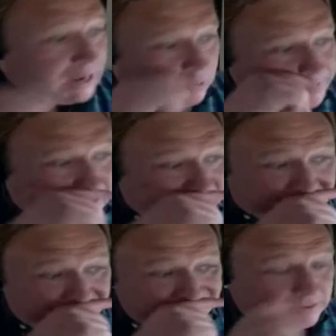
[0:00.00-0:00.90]
Now, I want to be
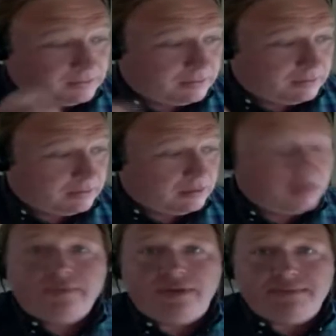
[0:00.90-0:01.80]
clear.
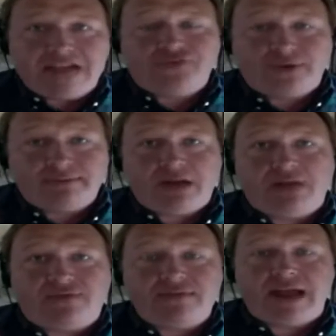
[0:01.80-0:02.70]
The mainstream
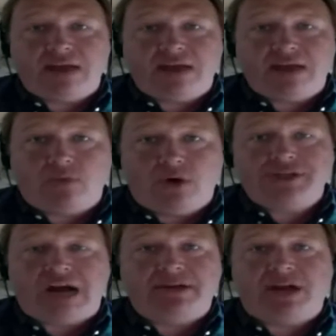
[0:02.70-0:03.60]
media from day one has
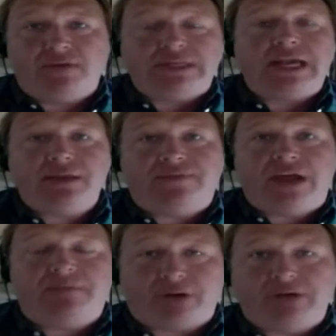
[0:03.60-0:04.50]
not been covering the in the
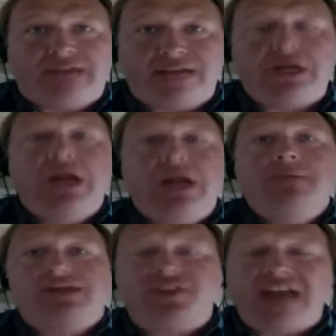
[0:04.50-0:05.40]
Fed protest
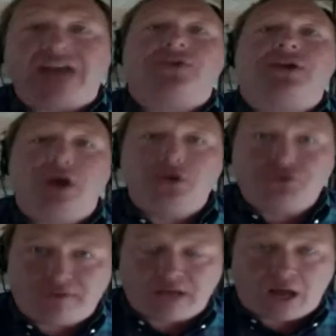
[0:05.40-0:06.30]
because it actually
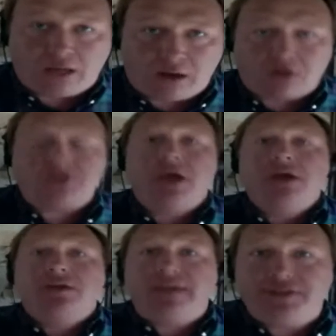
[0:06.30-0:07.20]
goes to the oligarchs,
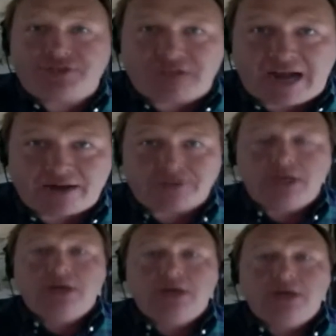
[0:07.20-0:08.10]
to the
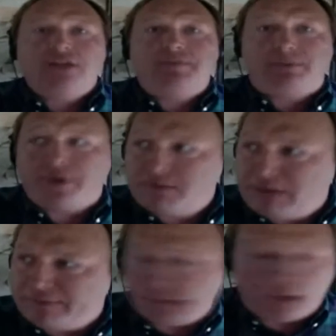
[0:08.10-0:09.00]
insiders, to the people that are
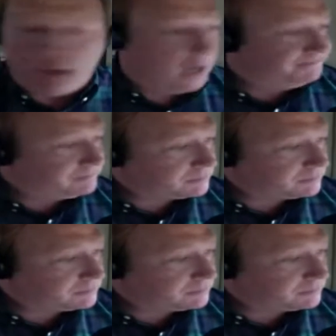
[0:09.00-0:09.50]
above the law.